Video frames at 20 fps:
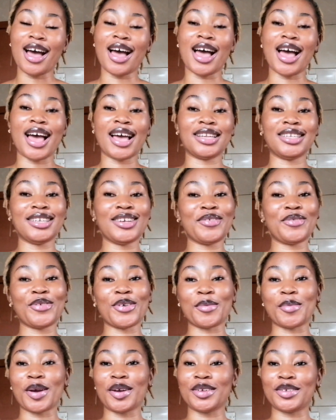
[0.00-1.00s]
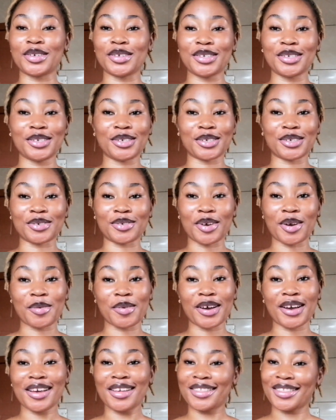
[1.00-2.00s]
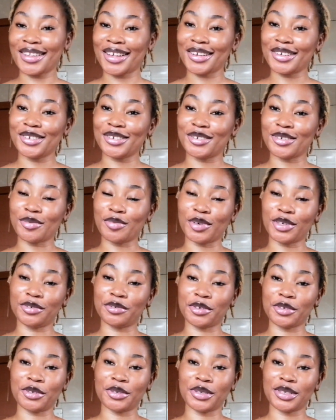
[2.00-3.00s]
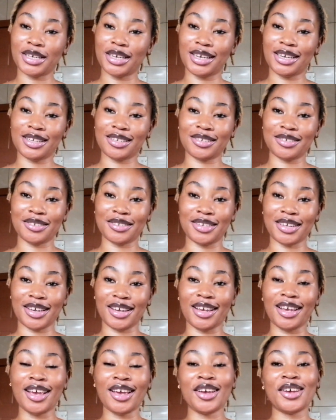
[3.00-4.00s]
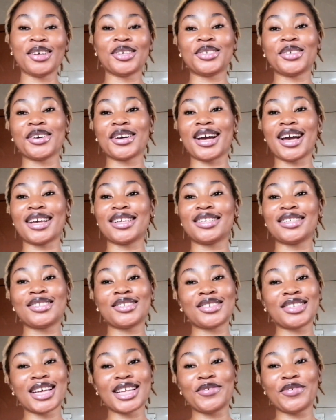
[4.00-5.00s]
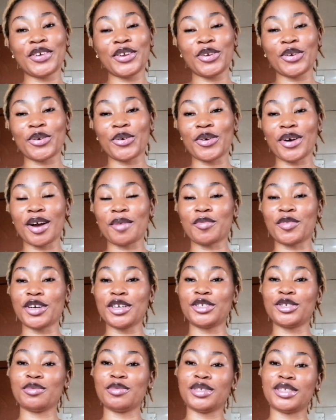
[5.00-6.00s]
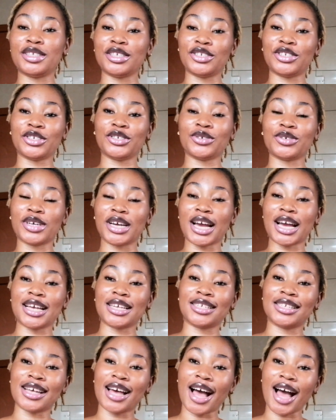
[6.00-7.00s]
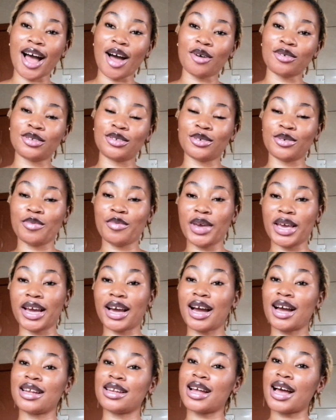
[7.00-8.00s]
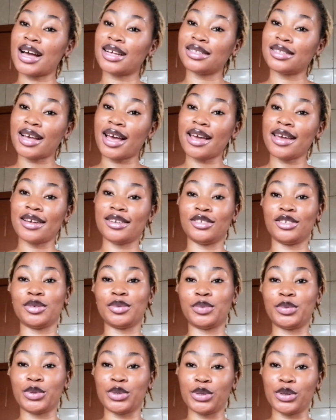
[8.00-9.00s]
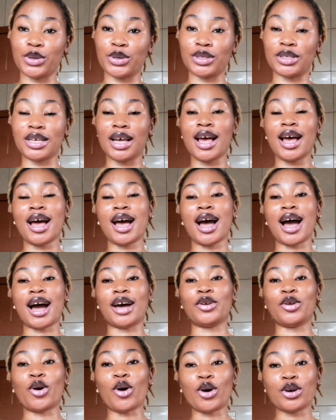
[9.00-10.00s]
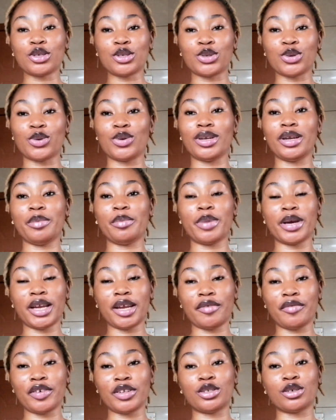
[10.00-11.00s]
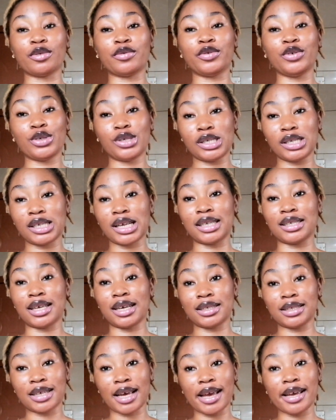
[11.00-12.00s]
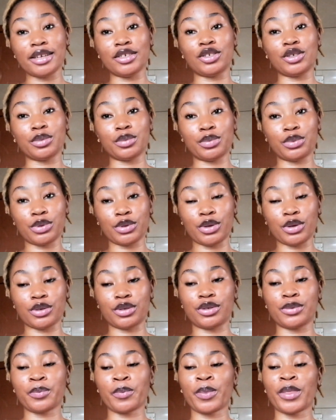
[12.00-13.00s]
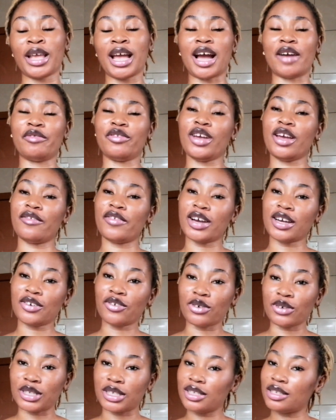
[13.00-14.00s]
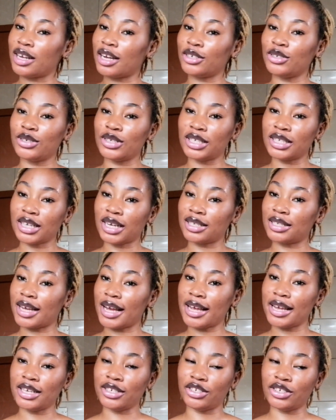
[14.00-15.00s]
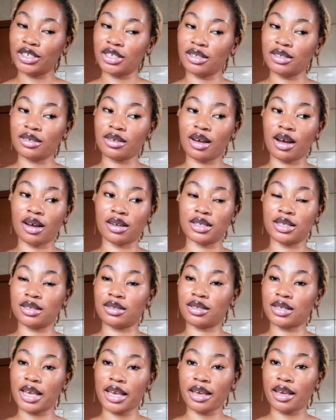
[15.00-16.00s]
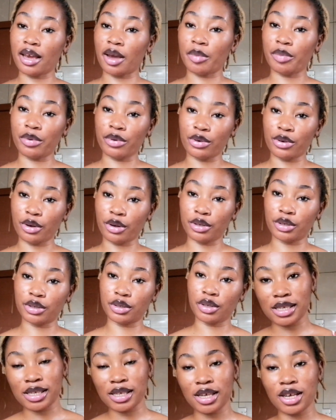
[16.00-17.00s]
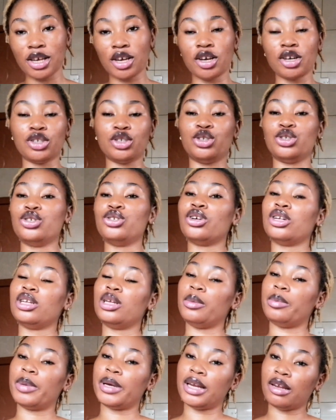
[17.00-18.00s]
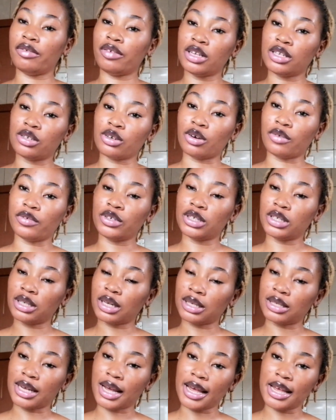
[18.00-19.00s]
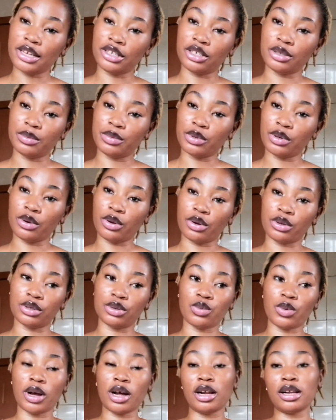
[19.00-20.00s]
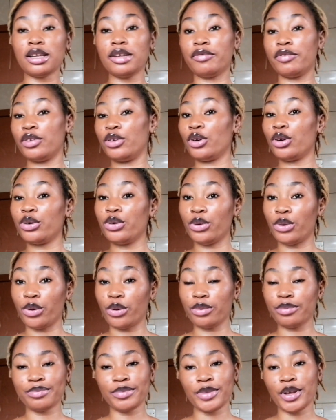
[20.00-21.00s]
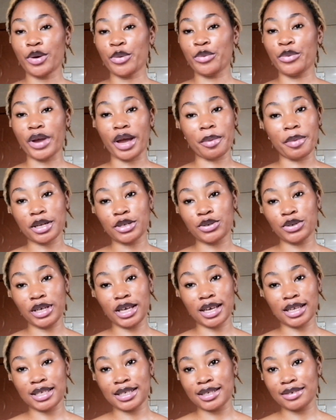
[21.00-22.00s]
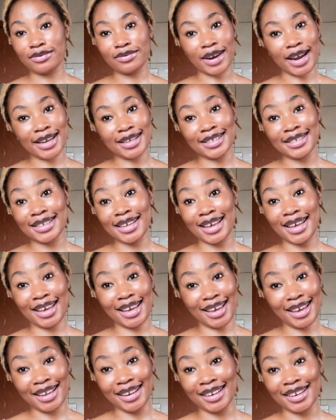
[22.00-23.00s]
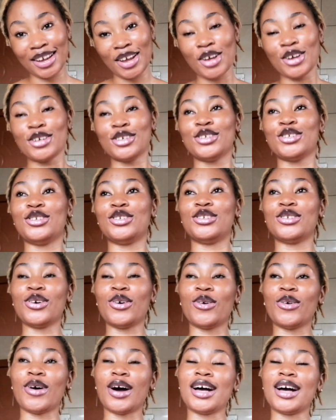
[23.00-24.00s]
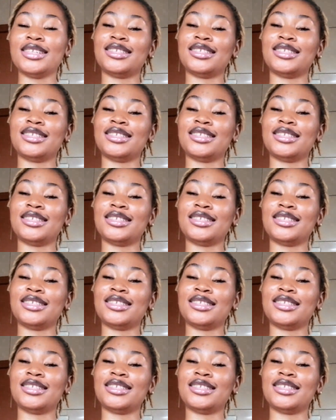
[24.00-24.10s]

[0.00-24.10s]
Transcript: And if you're my returning subscriber, thank you so much for tuning in today. So guys, in today's video, I'm going to be teaching you guys how to make an anti-aging product and also the benefit of using an anti-aging product. Have you ever considered using anti-aging skincare products? Do you know the benefits of using anti-aging products? Well, if you don't know, we are about to get right in. So,